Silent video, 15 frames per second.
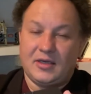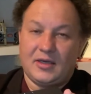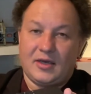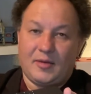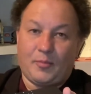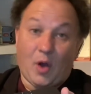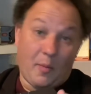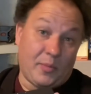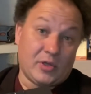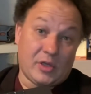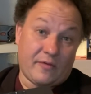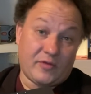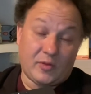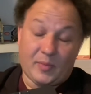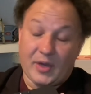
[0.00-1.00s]
popular
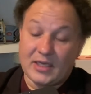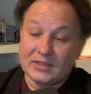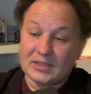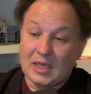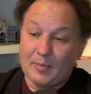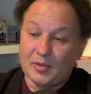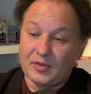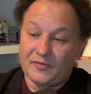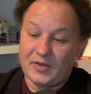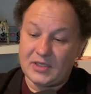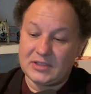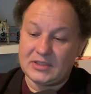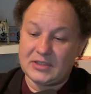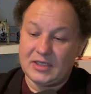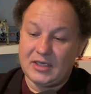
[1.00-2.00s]
over the past couple of
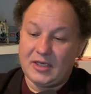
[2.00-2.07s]
years,